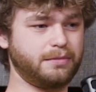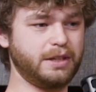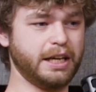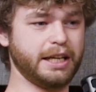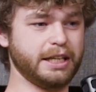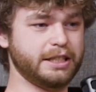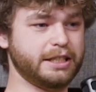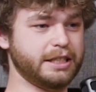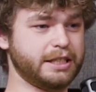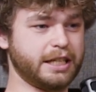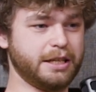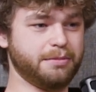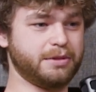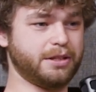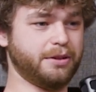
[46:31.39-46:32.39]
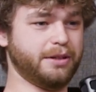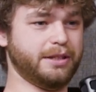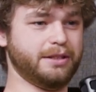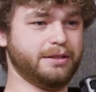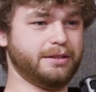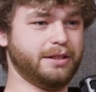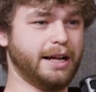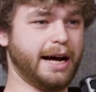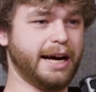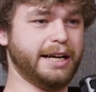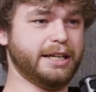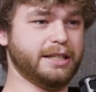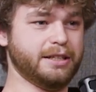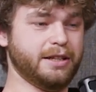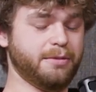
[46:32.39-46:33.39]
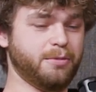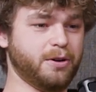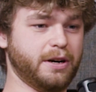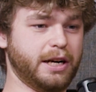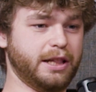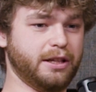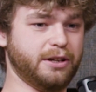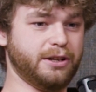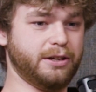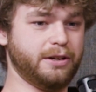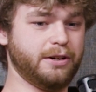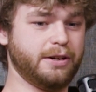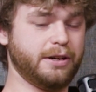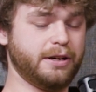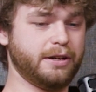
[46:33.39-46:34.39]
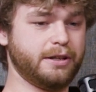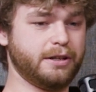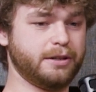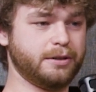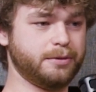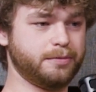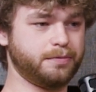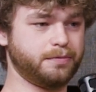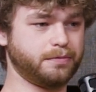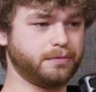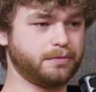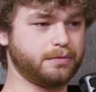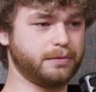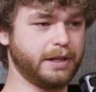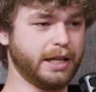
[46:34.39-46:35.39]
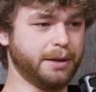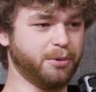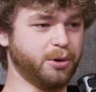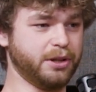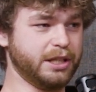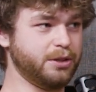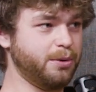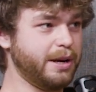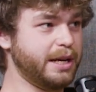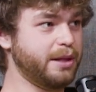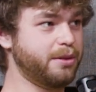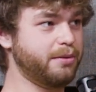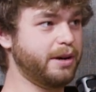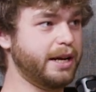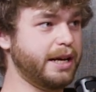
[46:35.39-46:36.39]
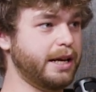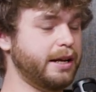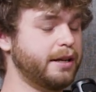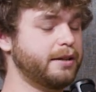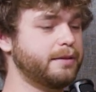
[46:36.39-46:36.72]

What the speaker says: And it just keeps going higher the more I learn. And I'm only 23.